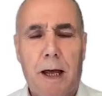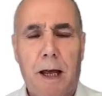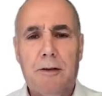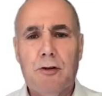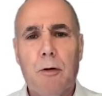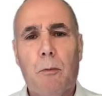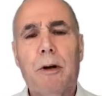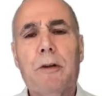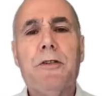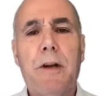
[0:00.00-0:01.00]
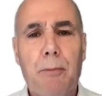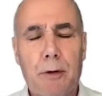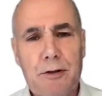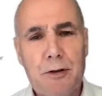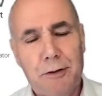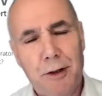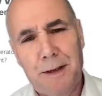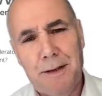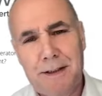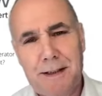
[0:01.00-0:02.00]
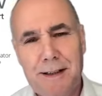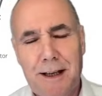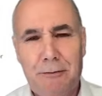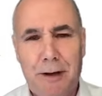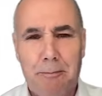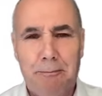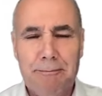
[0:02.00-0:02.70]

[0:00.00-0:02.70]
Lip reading: Alec on 103.2 Dublin City FM.